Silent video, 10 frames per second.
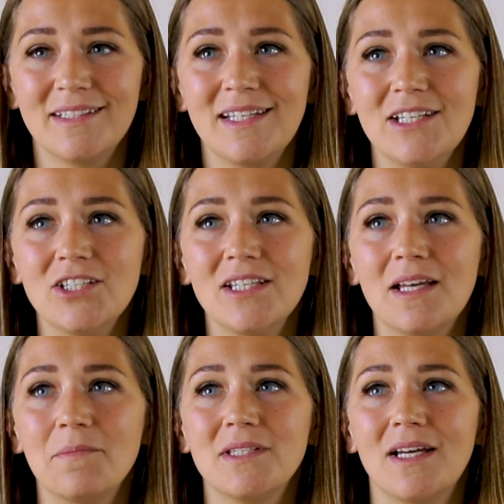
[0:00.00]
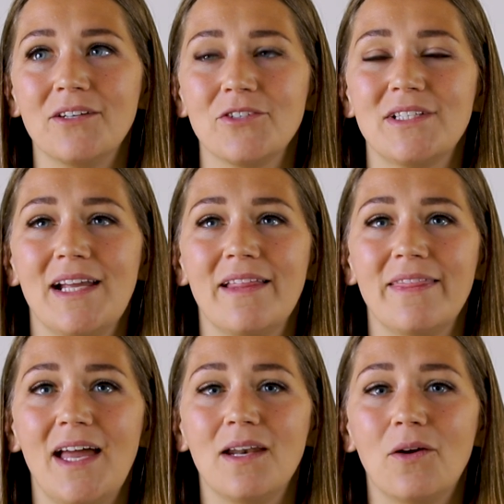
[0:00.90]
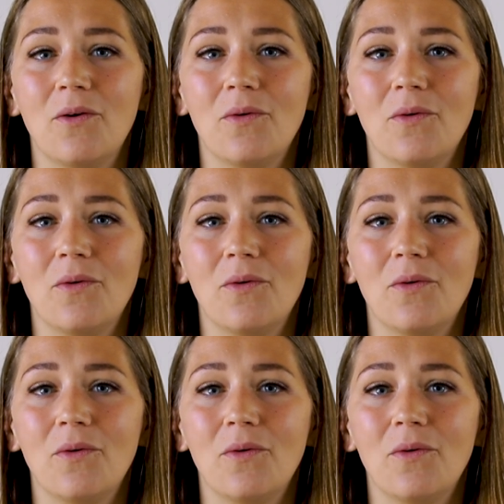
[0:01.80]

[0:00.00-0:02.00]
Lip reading: teaching them to understand that